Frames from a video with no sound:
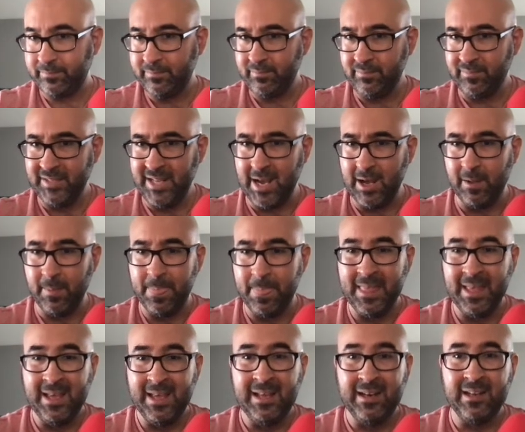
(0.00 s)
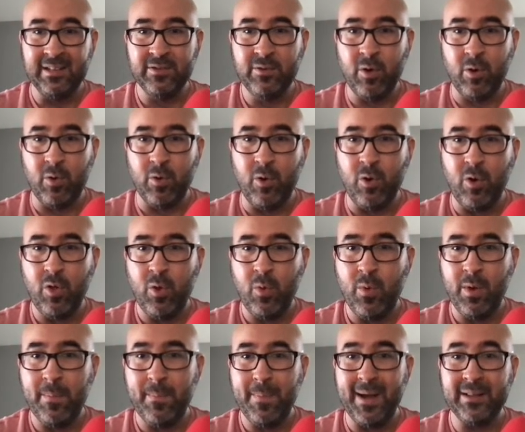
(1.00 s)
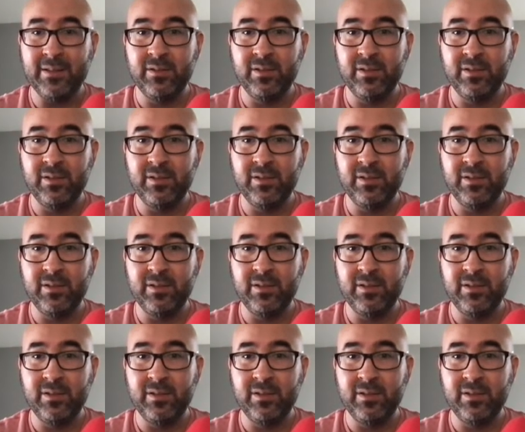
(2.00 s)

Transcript: Now, let's go all the way back